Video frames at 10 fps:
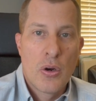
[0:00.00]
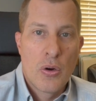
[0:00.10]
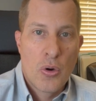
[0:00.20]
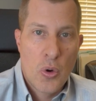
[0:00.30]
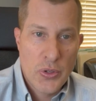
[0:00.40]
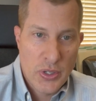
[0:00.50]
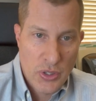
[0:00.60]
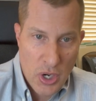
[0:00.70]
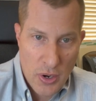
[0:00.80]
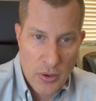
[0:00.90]
Who is in
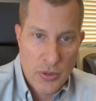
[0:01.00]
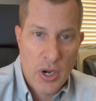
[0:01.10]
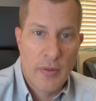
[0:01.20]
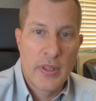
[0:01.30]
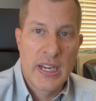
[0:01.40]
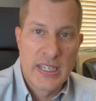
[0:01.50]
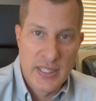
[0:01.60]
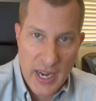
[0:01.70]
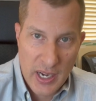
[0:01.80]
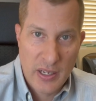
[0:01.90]
charge of the
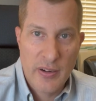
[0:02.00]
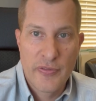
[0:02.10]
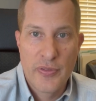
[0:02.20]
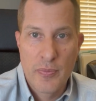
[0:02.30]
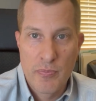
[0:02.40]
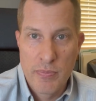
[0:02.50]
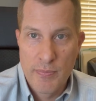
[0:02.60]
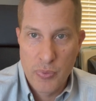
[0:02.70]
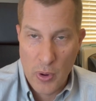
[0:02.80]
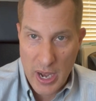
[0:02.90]
executive
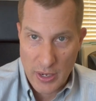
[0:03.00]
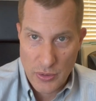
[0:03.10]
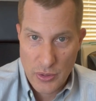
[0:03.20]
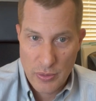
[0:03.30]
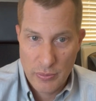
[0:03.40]
branch?